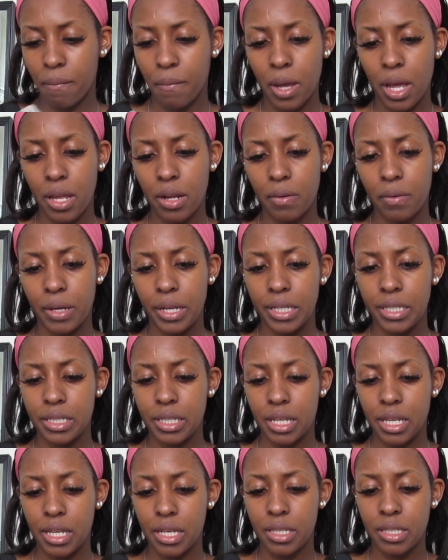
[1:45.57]
But anyways,
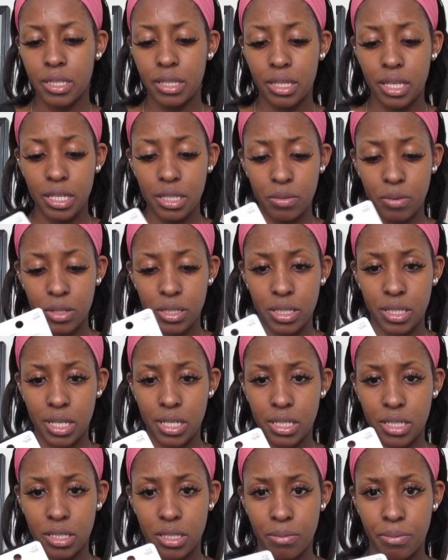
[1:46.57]
this one
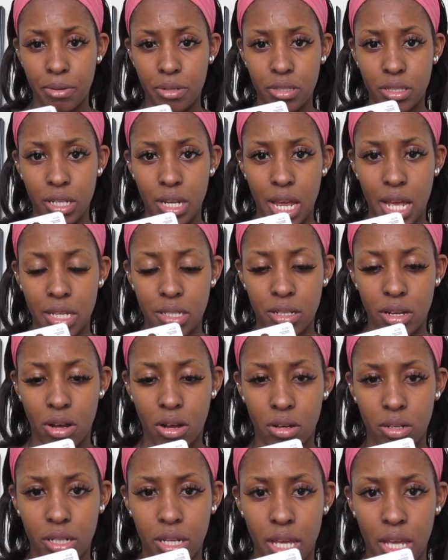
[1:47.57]
says it's supposed to last
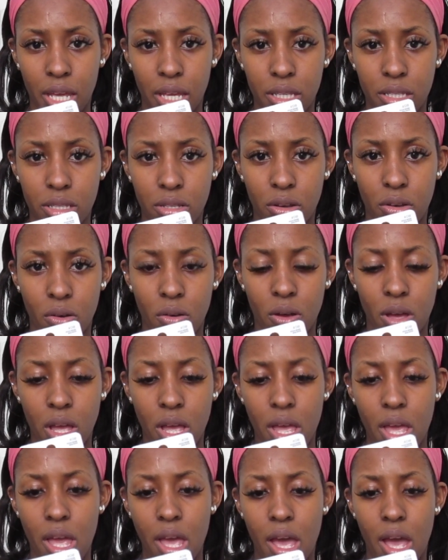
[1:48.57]
all day, so
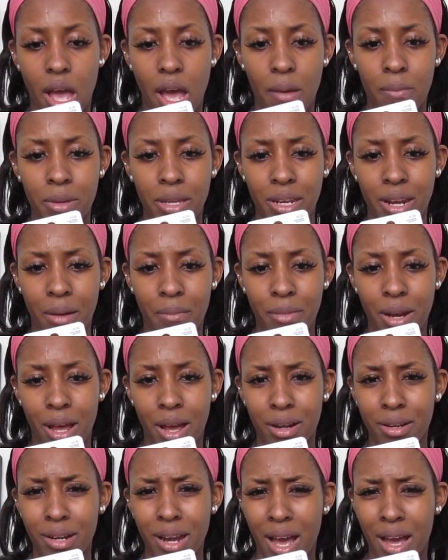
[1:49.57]
I mean,
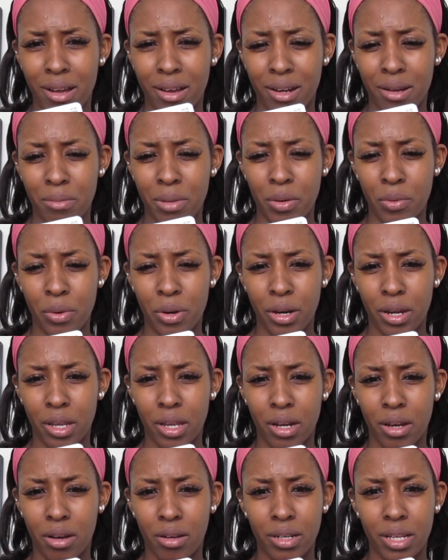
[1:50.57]
I'm not going to be wearing
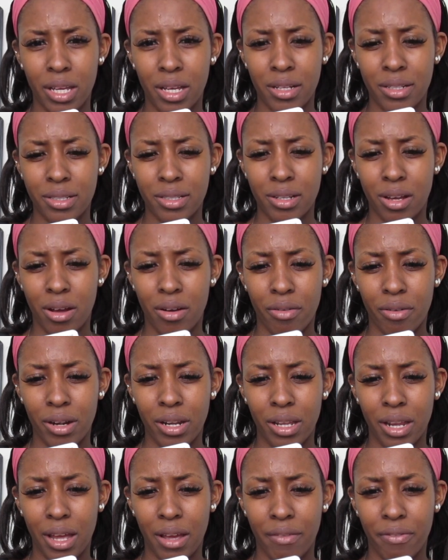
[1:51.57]
it all day because it's
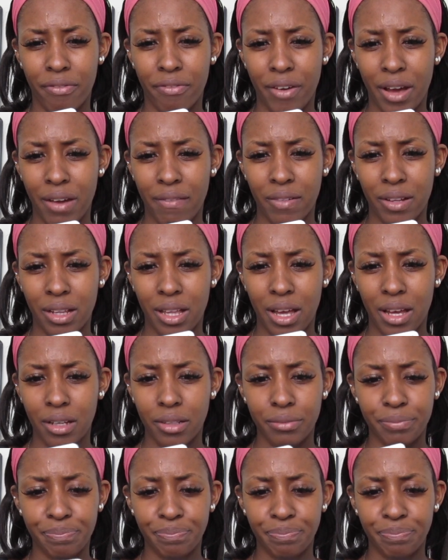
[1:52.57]
already like 5 o'clock.